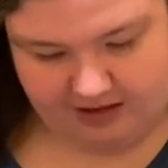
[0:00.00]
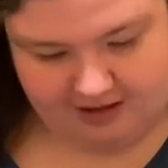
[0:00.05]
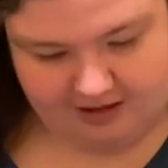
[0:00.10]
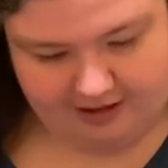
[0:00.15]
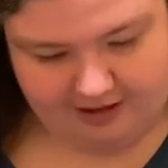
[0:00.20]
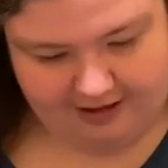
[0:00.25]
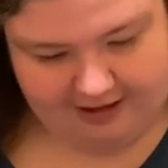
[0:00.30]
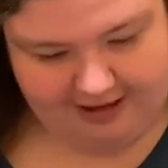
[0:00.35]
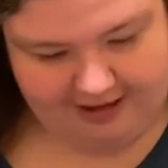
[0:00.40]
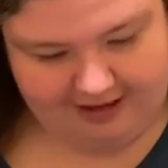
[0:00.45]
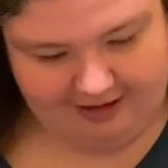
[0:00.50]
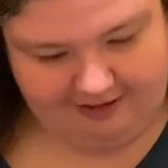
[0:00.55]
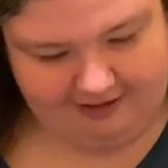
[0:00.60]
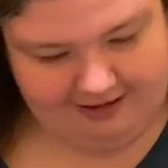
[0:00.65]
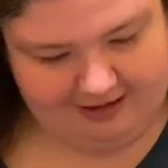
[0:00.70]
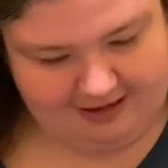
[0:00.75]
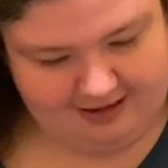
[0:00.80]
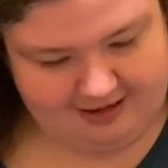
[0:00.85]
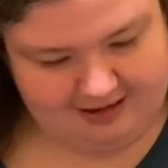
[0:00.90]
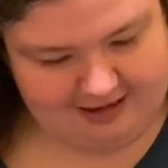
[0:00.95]
Now it
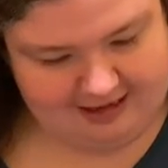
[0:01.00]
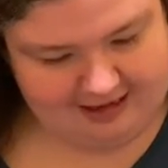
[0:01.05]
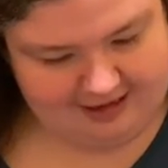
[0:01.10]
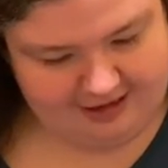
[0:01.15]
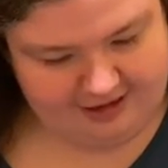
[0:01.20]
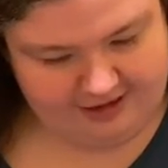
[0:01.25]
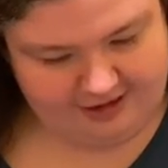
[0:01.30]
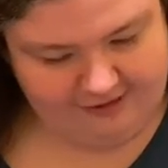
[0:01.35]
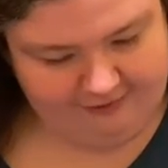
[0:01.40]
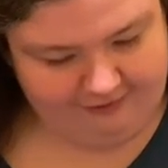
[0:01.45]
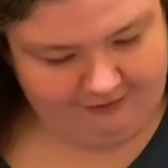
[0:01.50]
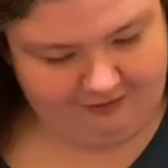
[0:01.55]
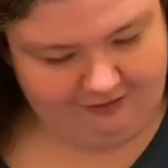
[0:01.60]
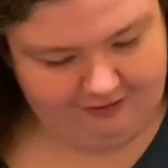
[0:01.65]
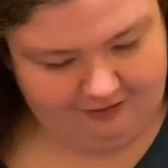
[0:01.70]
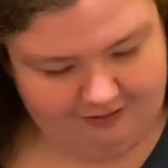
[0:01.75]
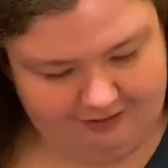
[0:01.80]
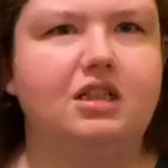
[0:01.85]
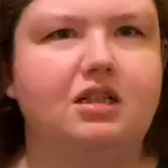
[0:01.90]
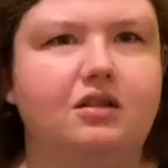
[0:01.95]
comes time to shuffle.
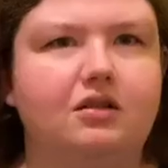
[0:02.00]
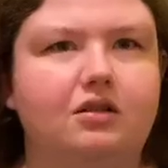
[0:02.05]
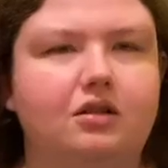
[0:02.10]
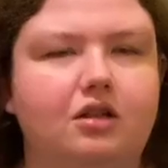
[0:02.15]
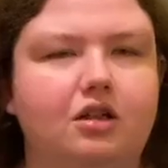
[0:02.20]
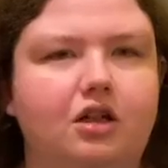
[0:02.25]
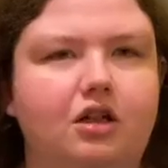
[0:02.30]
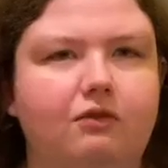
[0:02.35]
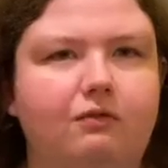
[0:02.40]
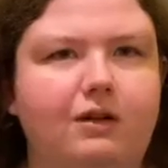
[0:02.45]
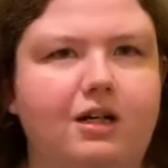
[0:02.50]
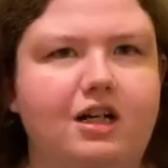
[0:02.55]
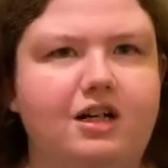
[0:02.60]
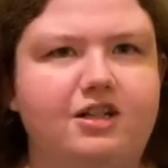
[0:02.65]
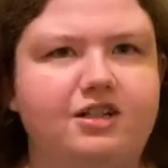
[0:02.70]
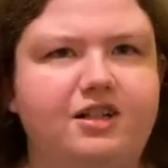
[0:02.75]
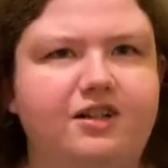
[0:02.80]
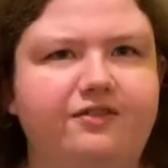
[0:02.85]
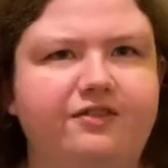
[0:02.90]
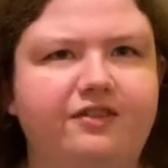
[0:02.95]
When you're
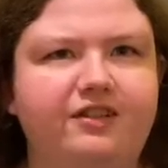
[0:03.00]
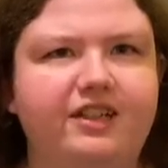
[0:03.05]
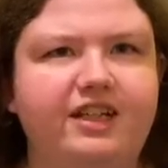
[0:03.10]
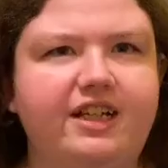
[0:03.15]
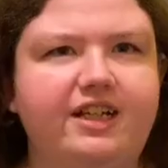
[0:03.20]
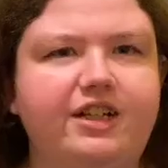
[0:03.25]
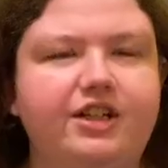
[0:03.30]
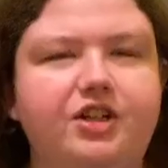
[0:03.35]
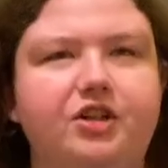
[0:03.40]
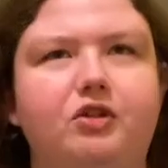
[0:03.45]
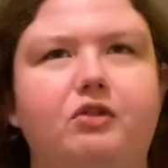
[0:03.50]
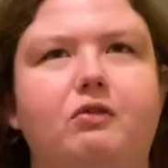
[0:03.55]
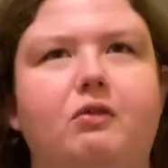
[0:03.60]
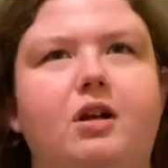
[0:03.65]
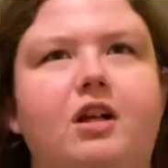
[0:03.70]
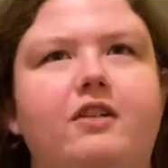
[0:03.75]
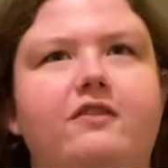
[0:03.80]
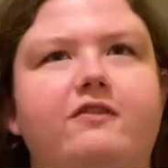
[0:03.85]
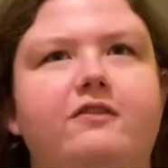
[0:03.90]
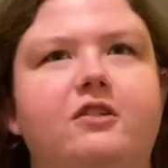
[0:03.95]
shuffling, you want
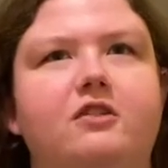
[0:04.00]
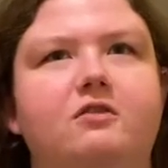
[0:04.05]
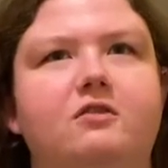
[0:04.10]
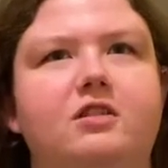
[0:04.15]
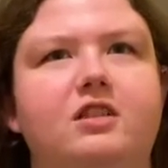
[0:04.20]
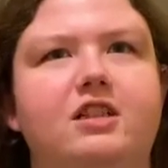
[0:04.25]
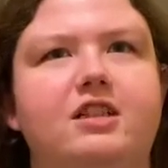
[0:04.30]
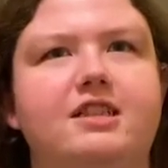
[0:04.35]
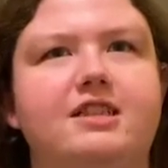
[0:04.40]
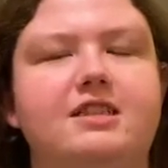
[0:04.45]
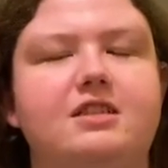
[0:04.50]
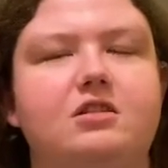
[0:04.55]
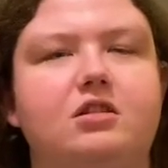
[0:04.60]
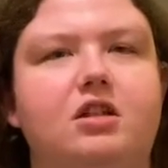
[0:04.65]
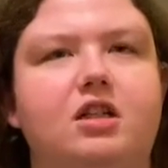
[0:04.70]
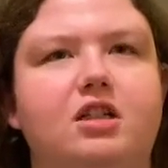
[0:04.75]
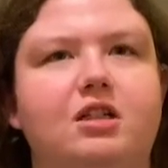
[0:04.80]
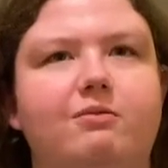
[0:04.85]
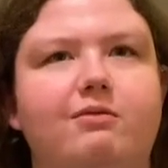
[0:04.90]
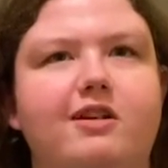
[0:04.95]
to focus
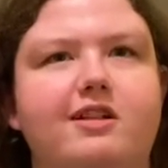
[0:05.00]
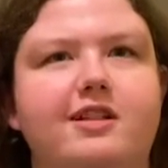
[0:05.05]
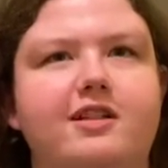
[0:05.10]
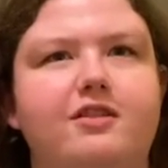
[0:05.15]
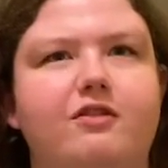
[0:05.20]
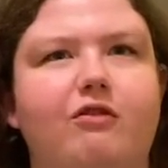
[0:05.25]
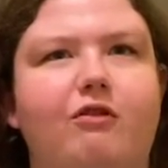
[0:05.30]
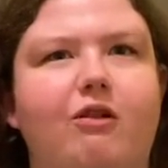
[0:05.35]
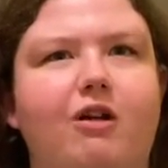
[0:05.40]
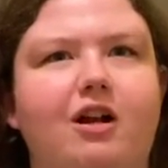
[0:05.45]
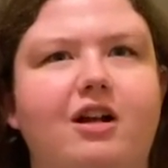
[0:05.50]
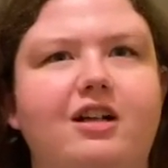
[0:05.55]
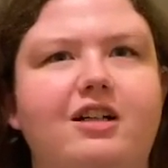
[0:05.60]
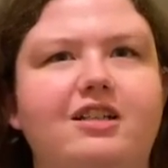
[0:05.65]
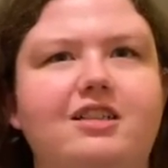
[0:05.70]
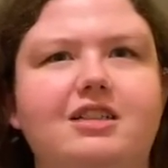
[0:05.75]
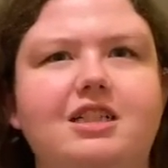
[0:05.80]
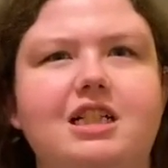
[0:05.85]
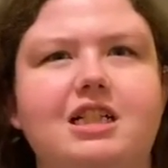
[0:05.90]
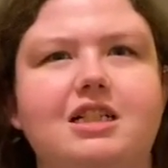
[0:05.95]
on the person's
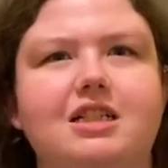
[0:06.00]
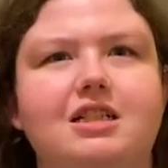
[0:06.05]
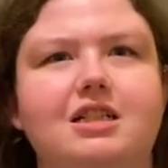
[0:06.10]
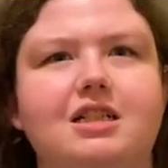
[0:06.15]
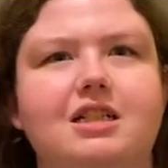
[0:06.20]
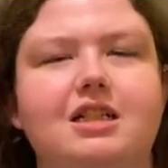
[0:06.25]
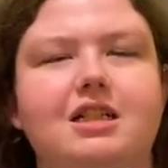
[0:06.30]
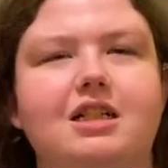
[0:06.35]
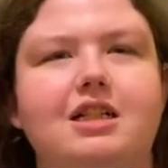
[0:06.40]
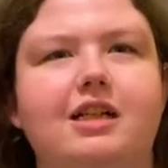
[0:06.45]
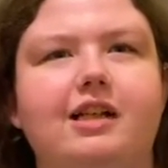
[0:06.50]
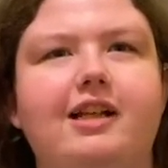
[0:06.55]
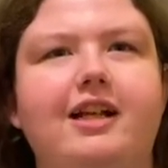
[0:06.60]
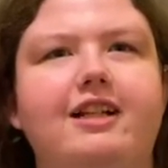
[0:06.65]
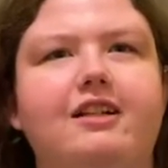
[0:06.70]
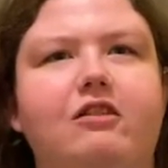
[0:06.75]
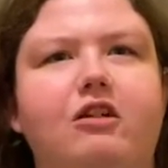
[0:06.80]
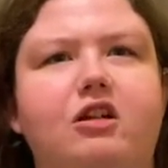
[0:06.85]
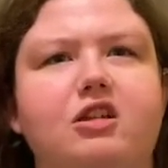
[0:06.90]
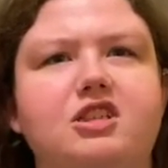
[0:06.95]
aura and
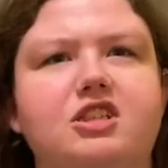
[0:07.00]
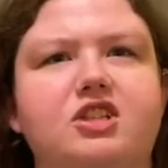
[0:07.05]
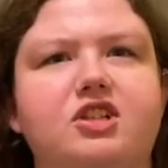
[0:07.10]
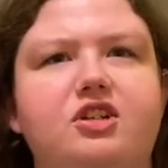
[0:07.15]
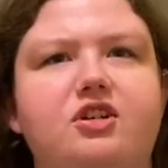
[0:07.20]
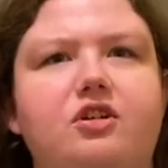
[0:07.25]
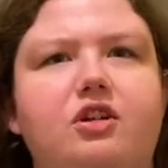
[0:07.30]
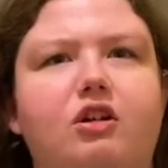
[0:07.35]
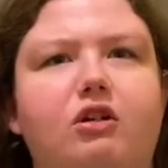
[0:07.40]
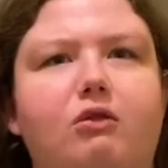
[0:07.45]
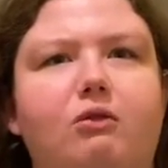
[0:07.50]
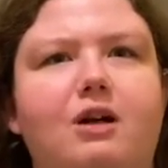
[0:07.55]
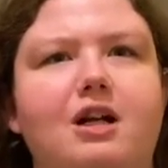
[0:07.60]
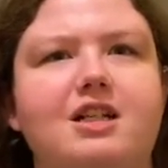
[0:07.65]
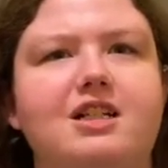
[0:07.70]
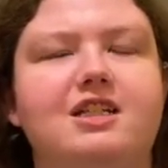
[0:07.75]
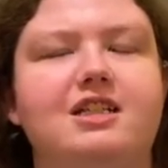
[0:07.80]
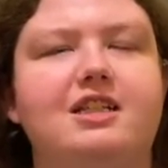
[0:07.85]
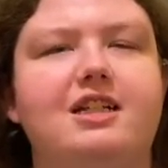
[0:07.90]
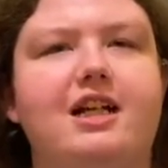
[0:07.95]
also the
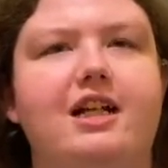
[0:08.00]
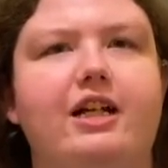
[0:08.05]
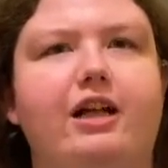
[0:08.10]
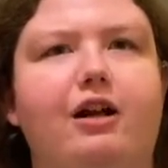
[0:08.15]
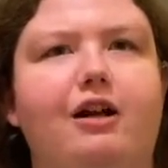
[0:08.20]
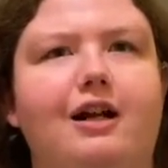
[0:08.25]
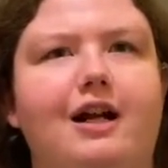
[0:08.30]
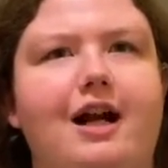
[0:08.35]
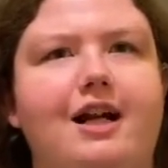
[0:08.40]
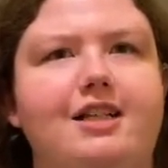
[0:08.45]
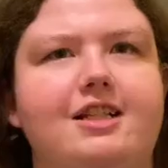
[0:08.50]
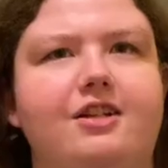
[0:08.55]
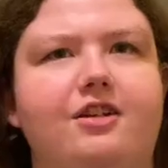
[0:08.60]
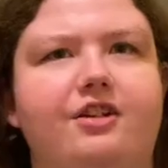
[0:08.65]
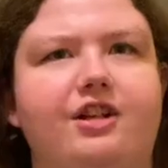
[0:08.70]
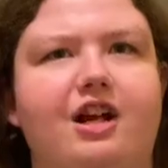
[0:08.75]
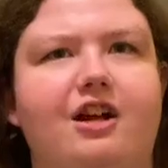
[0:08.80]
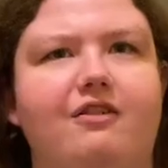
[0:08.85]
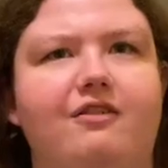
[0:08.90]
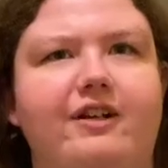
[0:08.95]
question you're asking
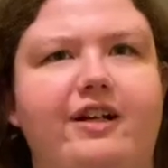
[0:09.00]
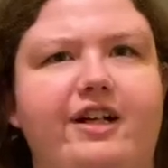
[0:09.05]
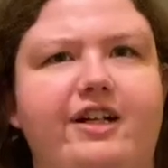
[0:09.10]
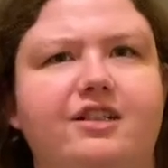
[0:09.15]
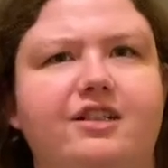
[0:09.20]
tarot decks.